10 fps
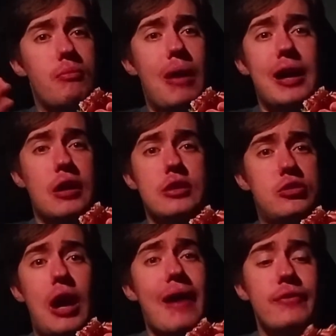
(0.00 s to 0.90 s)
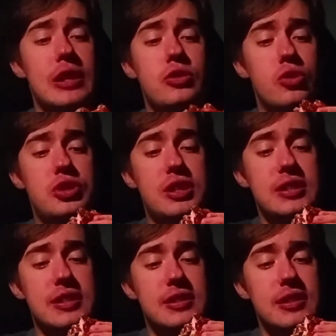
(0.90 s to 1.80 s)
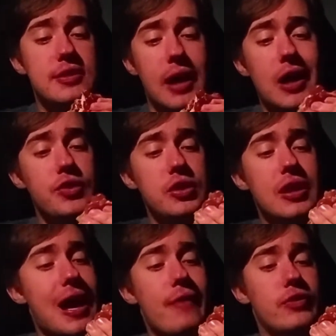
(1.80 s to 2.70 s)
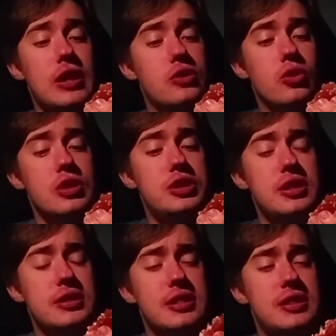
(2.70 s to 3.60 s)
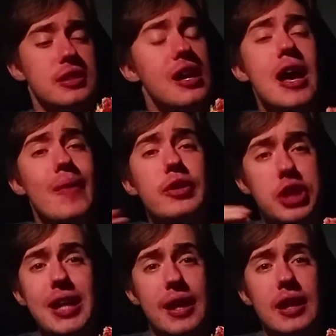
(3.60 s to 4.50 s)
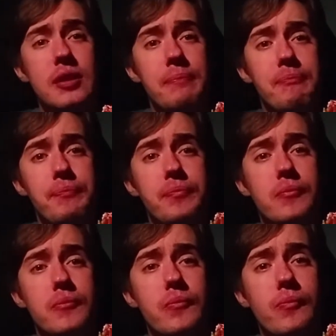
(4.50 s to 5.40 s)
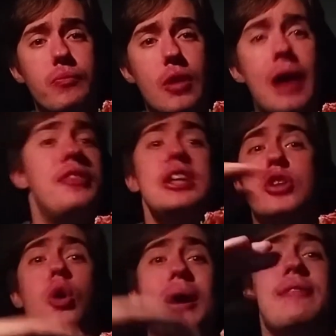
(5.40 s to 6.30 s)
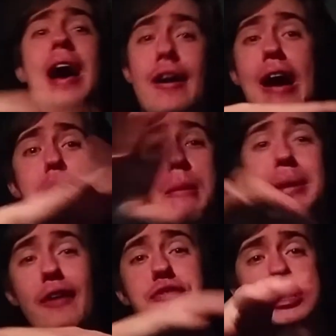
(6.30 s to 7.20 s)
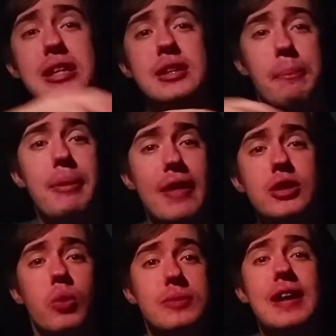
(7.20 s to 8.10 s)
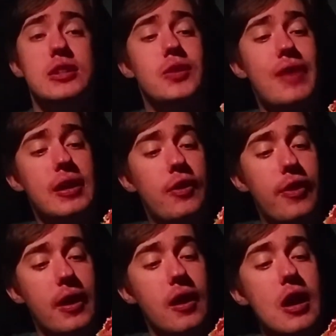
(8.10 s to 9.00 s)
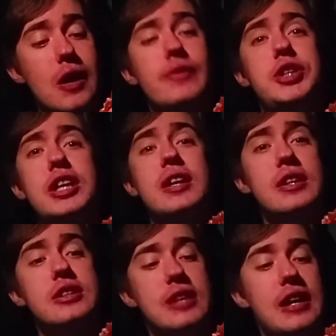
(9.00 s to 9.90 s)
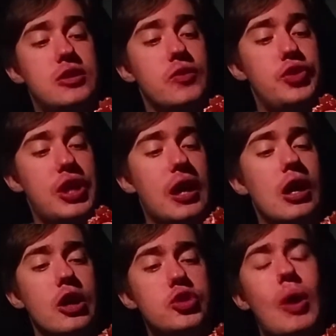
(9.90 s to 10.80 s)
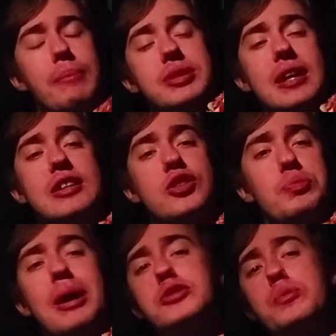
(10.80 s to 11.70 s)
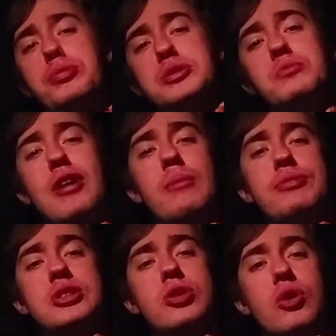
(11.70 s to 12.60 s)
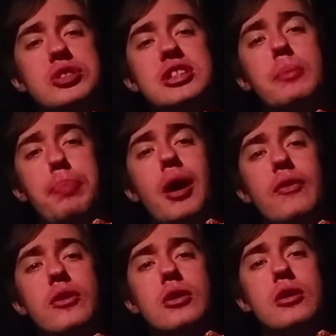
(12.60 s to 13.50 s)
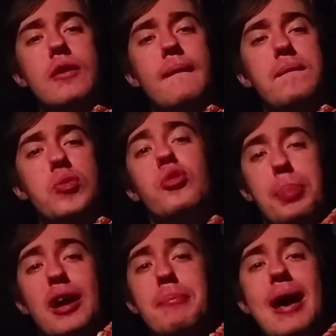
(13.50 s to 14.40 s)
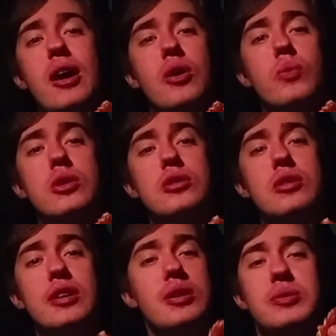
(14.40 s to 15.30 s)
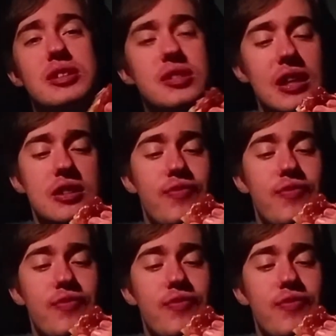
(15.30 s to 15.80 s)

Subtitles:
I haven't acknowledged existed. The onion I haven't acknowledged existed. The chicken, and these are all in there. I mean, I've seen them, but they don't taste of anything. The chicken is tastes of shit. So what I'm saying is, you might as well put some cranberry sauce in a bun with a bit of mayo, and it would just taste